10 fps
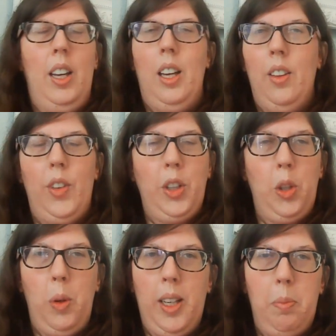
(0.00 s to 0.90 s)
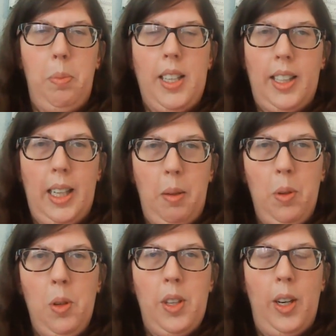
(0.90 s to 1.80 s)
the UN
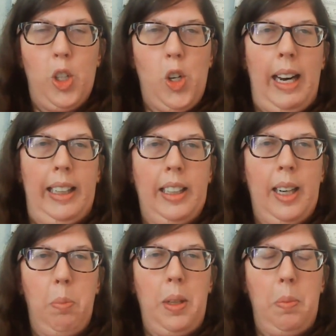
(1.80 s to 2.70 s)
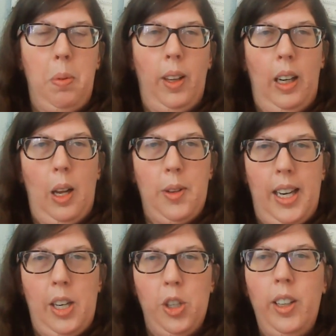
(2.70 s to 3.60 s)
peacekeepers. They are tracking down people in Los
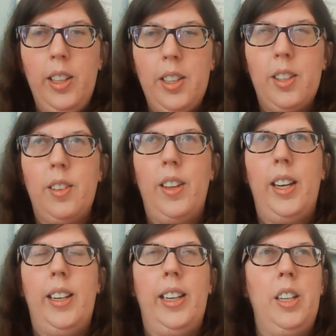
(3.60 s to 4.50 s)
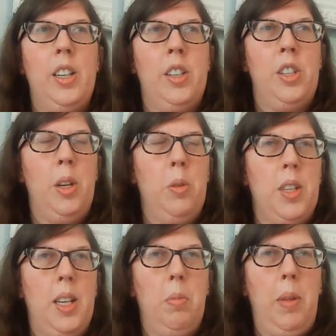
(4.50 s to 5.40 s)
Angeles. They shows
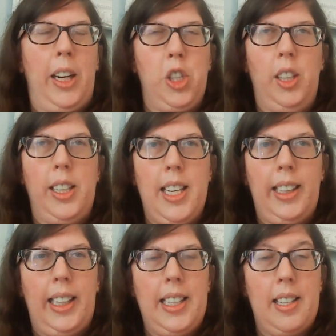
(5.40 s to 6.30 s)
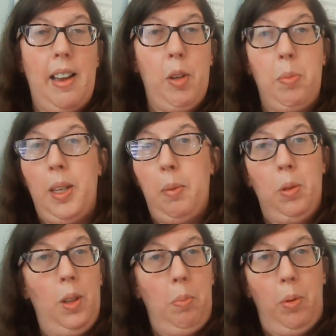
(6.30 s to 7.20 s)
them actually taking seven
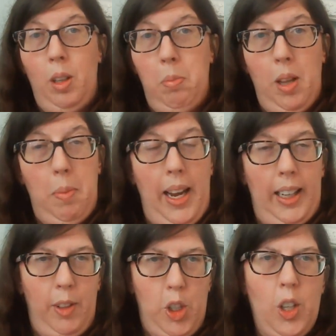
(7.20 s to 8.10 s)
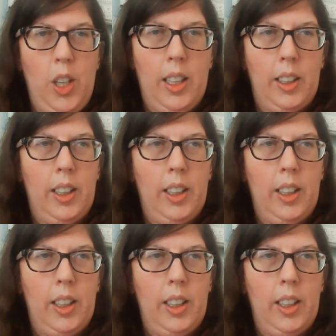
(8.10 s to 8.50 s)
people and putting them in the back of a truck.